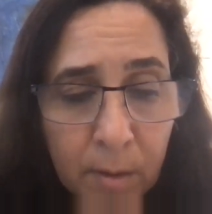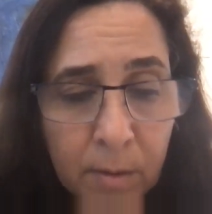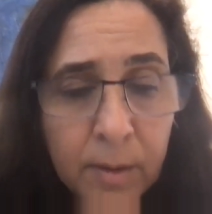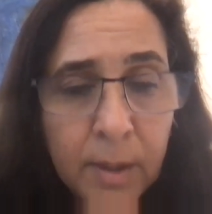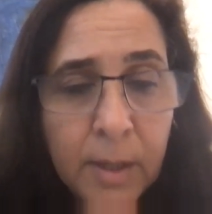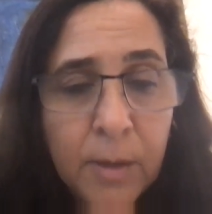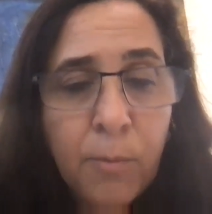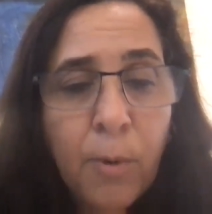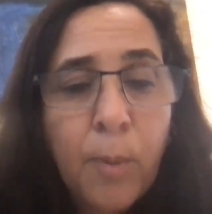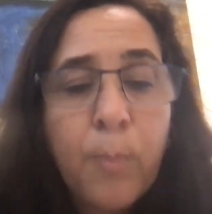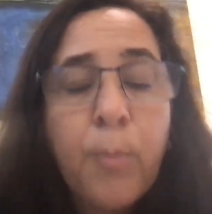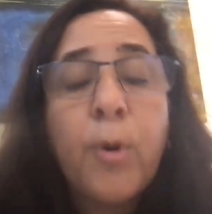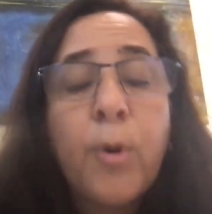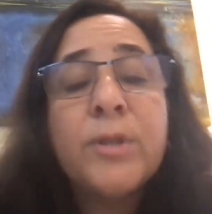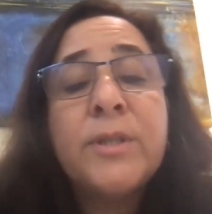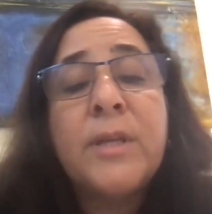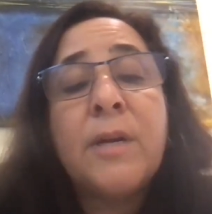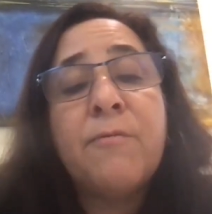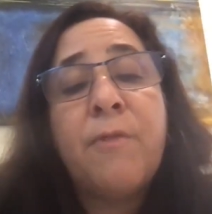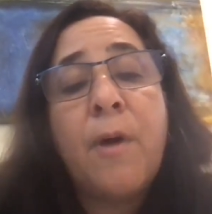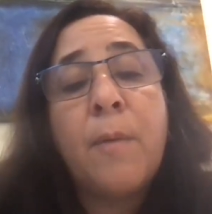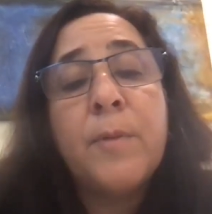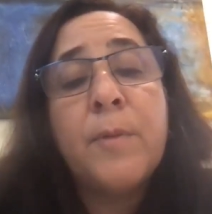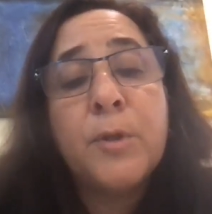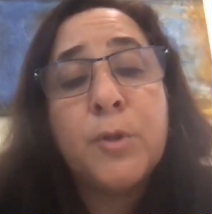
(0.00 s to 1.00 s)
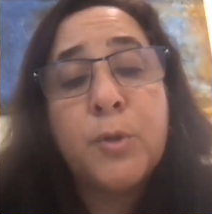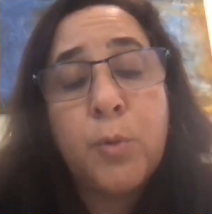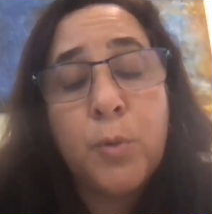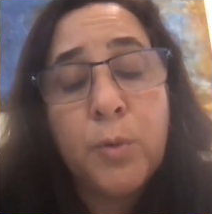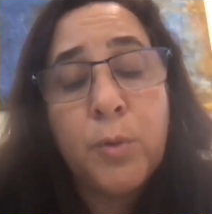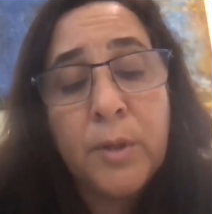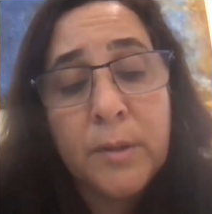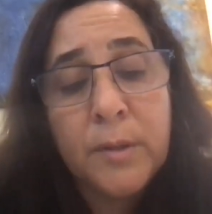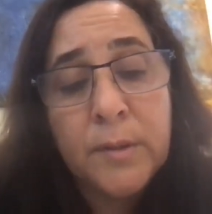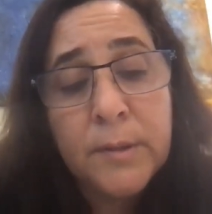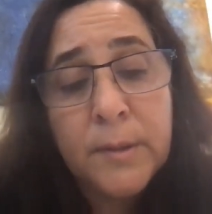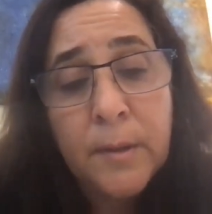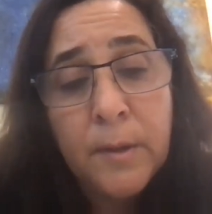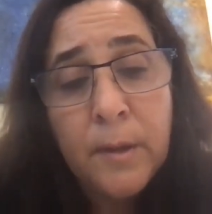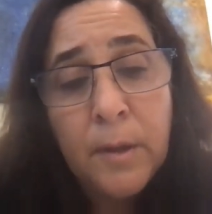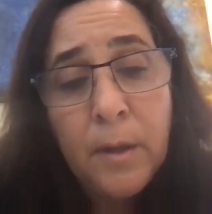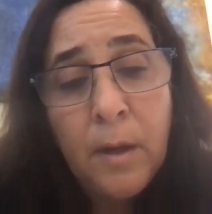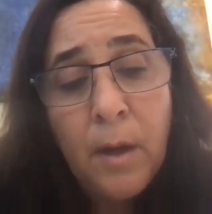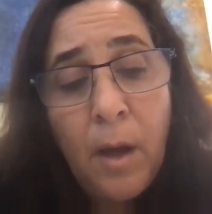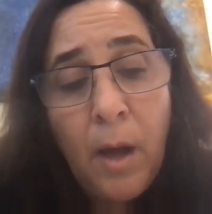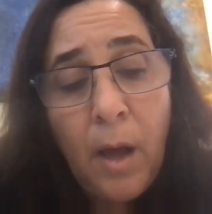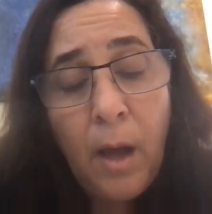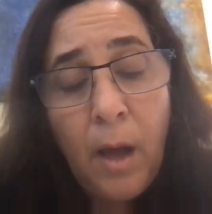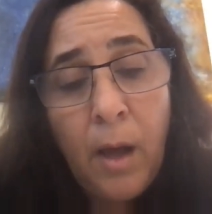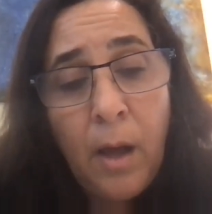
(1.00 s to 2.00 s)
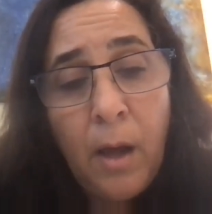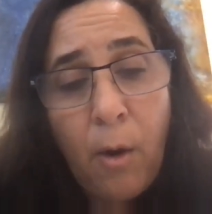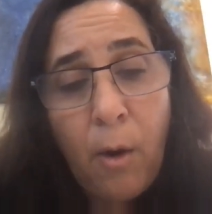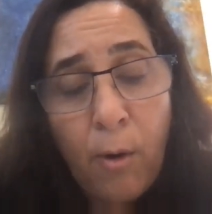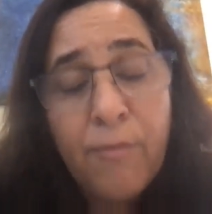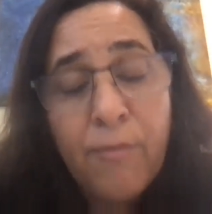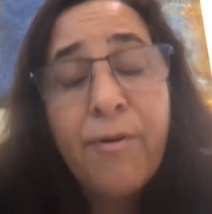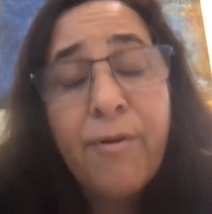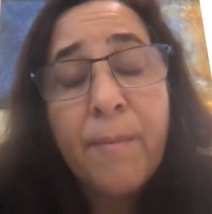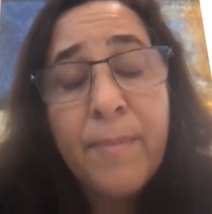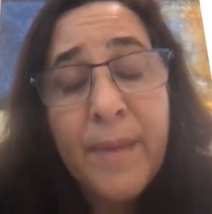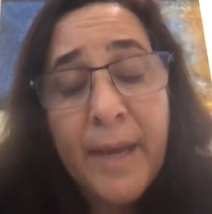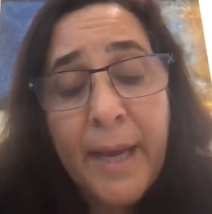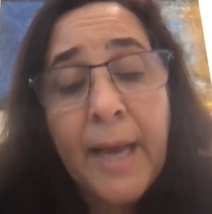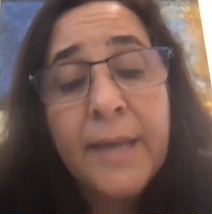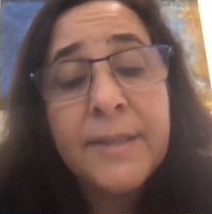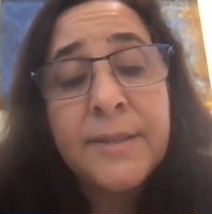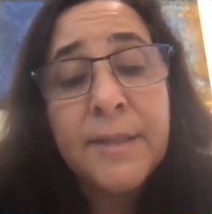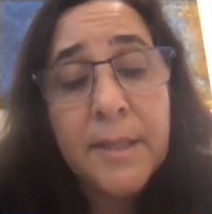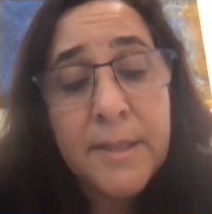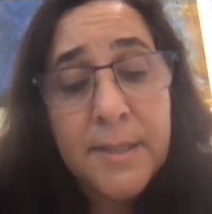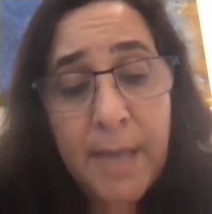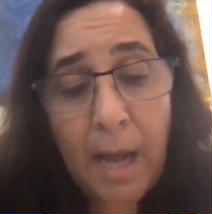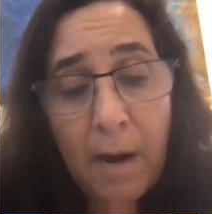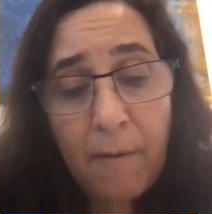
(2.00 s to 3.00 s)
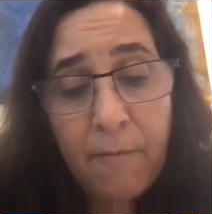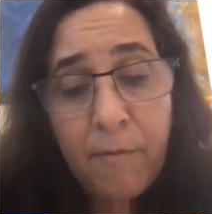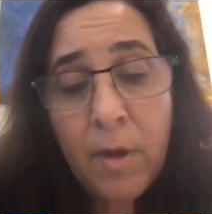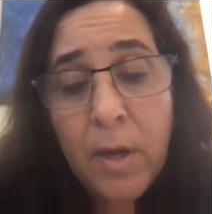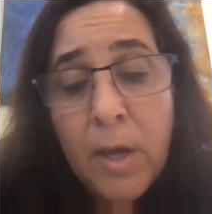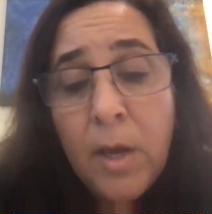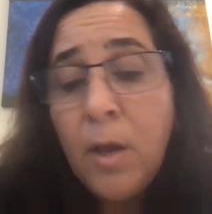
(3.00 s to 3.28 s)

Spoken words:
the reporting from the student or from the case itself.